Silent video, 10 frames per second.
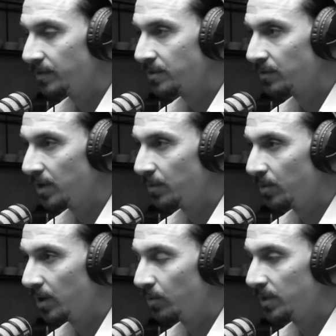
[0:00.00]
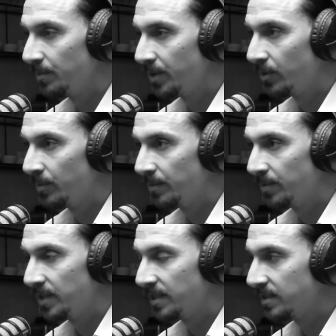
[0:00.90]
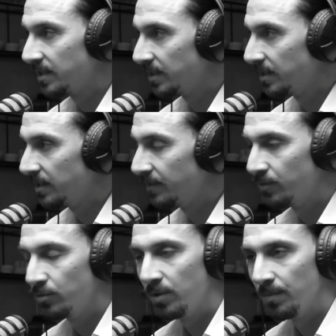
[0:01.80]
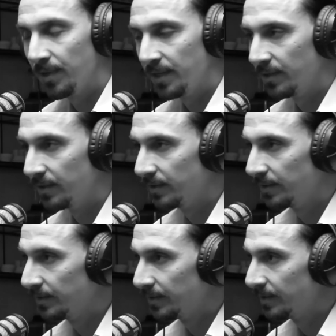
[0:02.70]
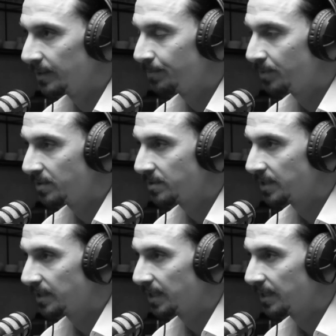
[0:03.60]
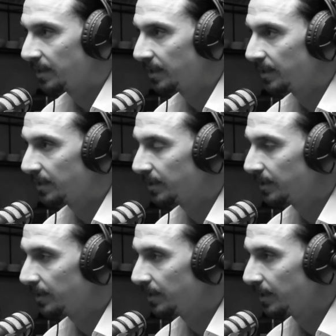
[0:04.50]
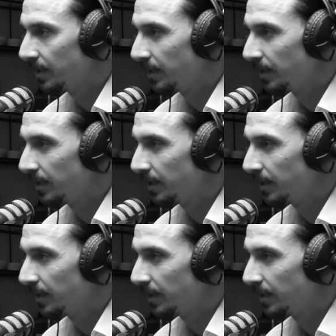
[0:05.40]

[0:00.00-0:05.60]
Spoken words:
First of all, I want to be remembered as the football player. The person, I think,